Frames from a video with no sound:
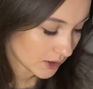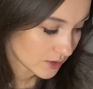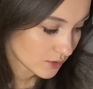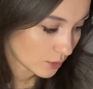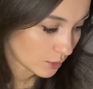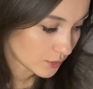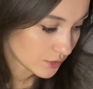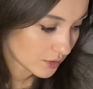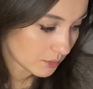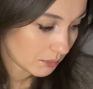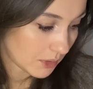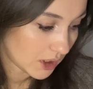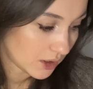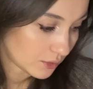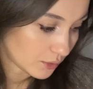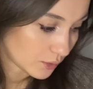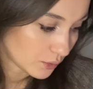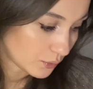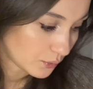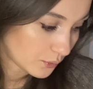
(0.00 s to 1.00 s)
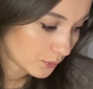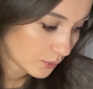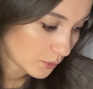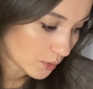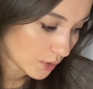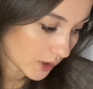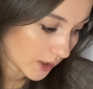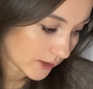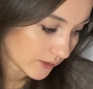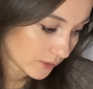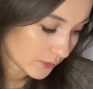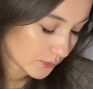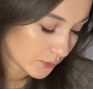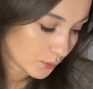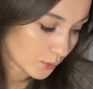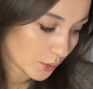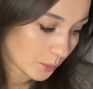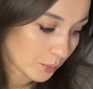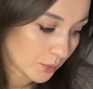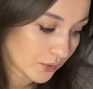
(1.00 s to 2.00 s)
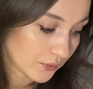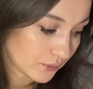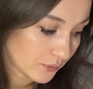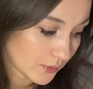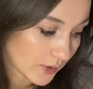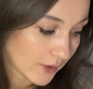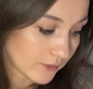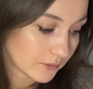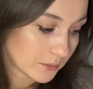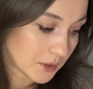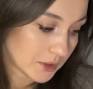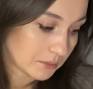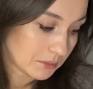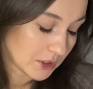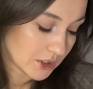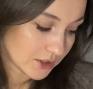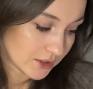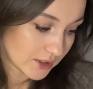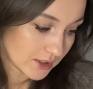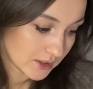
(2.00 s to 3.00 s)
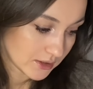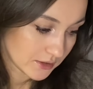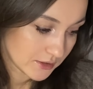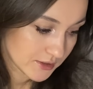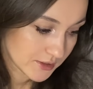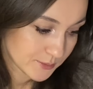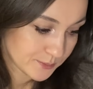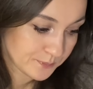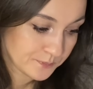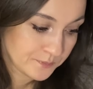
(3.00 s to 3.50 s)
It's also made on 4 and 4.5 millimeter needles.